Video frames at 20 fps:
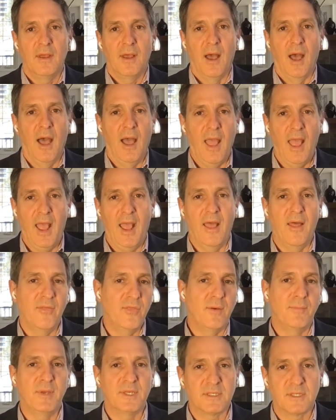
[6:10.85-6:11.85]
and
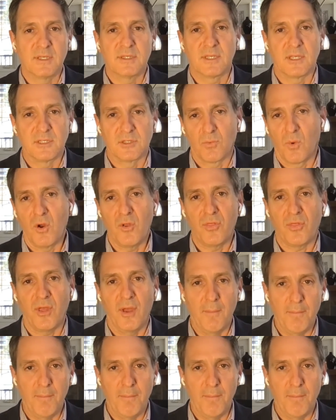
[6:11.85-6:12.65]
the business is worth $1